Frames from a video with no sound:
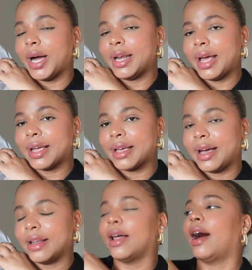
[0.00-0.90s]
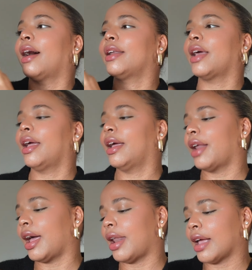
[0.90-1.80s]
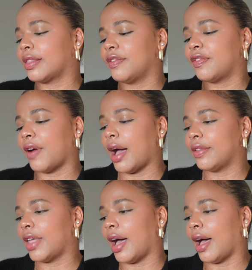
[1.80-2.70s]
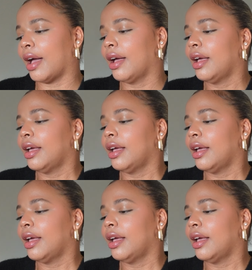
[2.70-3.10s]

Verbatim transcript: I like it a lot, and I like the fact that